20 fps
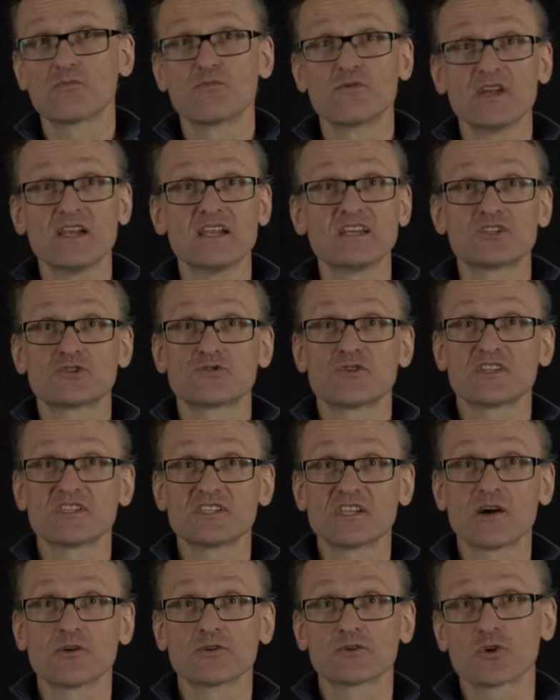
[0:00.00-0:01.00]
really
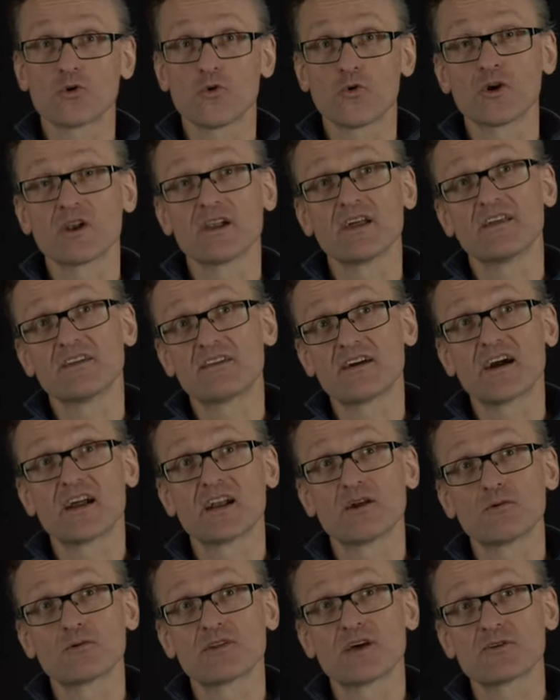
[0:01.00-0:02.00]
stretched out coil
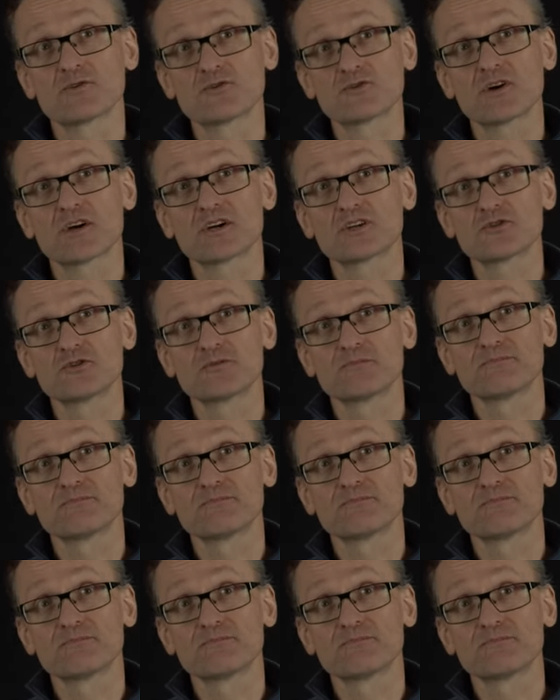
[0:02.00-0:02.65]
entirely without structure?